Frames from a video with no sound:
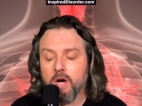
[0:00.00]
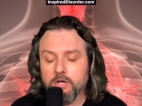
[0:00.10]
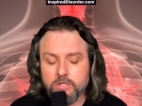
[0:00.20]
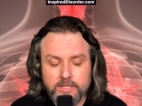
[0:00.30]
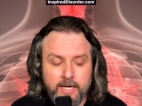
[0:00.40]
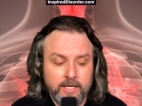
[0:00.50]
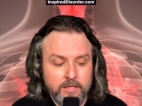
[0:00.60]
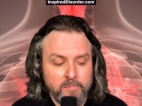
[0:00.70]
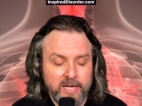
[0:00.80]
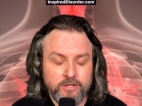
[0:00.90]
understanding
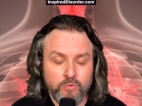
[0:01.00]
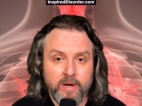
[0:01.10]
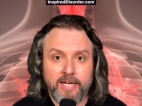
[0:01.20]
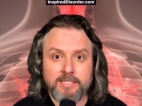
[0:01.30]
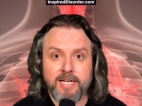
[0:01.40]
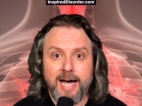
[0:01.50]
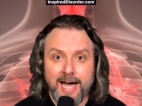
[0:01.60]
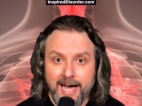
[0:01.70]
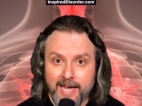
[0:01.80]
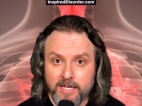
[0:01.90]
the best ways
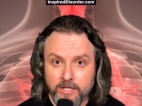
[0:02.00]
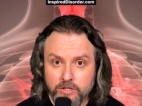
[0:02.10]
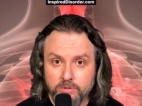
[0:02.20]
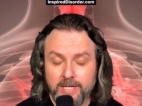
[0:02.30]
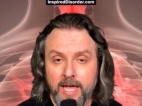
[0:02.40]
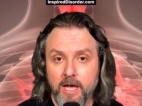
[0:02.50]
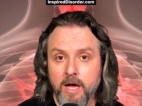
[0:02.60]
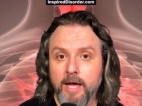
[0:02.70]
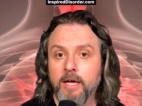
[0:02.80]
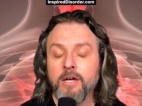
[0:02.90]
I can use A
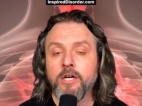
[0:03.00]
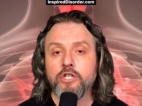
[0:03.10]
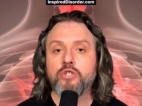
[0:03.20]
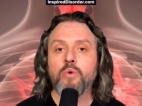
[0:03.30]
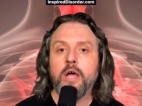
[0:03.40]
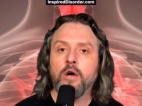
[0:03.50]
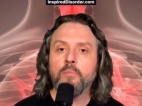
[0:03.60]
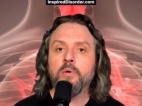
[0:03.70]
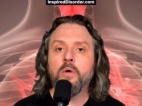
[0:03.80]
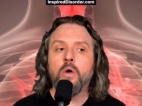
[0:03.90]
I to
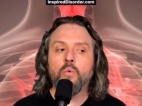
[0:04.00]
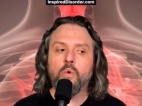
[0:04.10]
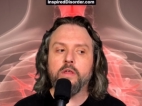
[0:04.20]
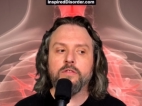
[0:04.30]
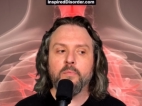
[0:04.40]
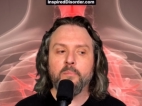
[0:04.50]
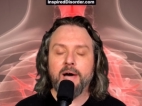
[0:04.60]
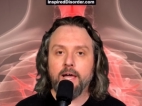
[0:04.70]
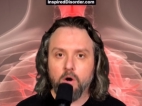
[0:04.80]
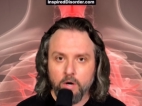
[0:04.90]
help with
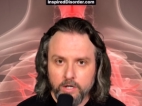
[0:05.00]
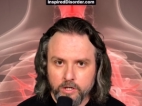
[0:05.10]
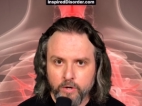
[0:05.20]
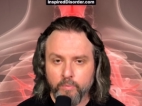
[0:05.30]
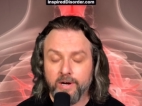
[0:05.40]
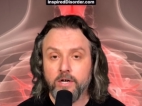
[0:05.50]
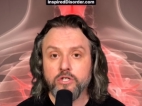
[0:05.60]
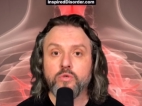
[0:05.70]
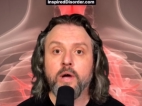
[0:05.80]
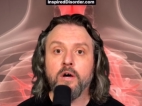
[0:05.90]
my art career,
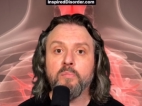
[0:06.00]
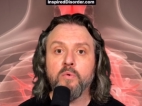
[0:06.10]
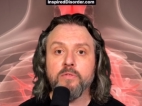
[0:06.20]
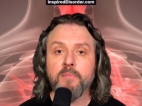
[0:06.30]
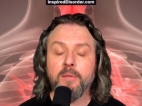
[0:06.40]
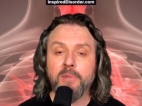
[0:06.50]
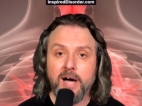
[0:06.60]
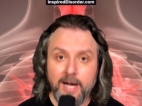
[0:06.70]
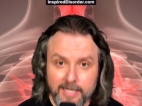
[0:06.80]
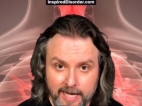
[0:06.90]
to help with my
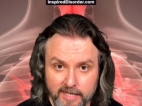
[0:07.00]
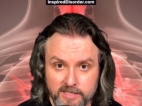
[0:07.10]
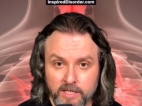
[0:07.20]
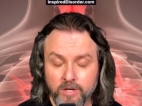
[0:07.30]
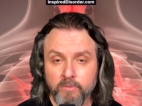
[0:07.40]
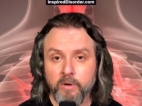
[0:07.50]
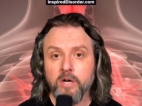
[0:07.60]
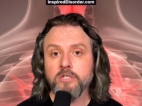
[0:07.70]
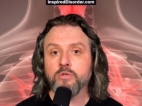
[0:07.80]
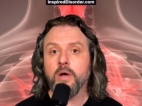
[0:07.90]
podcasting
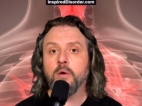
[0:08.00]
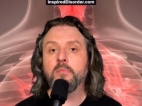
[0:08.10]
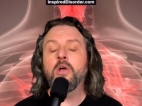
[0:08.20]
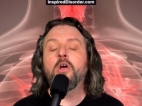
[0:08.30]
career, to help